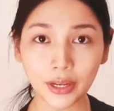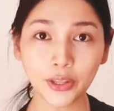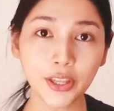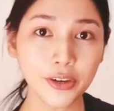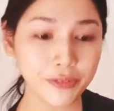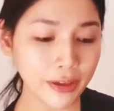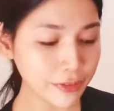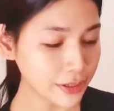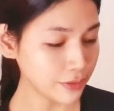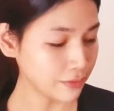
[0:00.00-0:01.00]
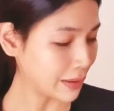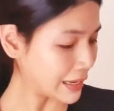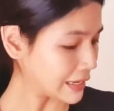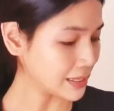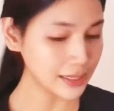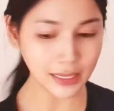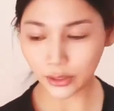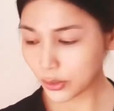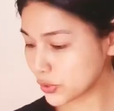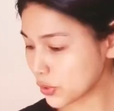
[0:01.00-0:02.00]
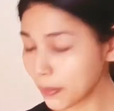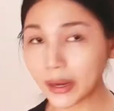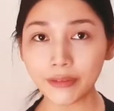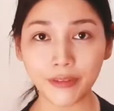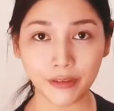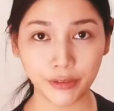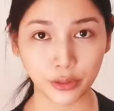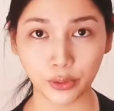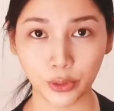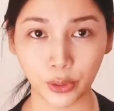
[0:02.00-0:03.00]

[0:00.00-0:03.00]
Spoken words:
Another favorite of mine, ito sobrang favorite ko